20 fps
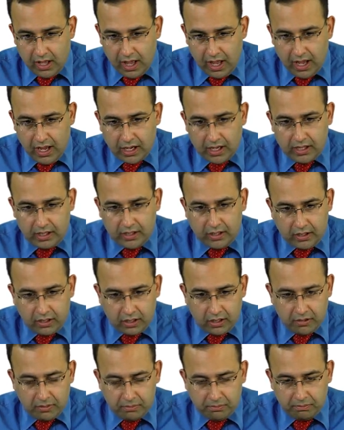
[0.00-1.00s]
and
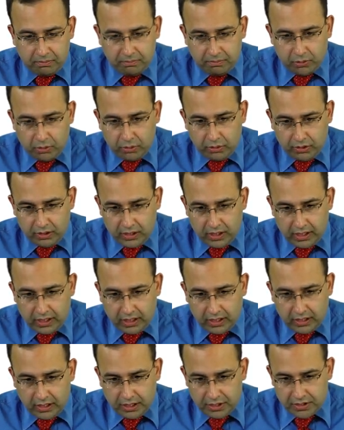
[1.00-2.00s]
bone
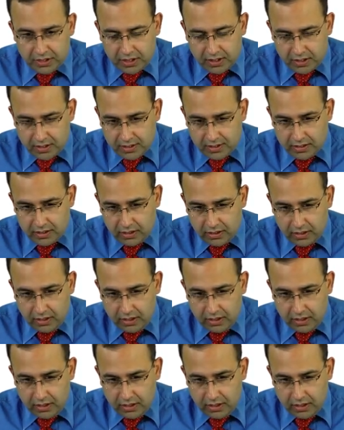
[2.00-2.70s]
lytic lesions.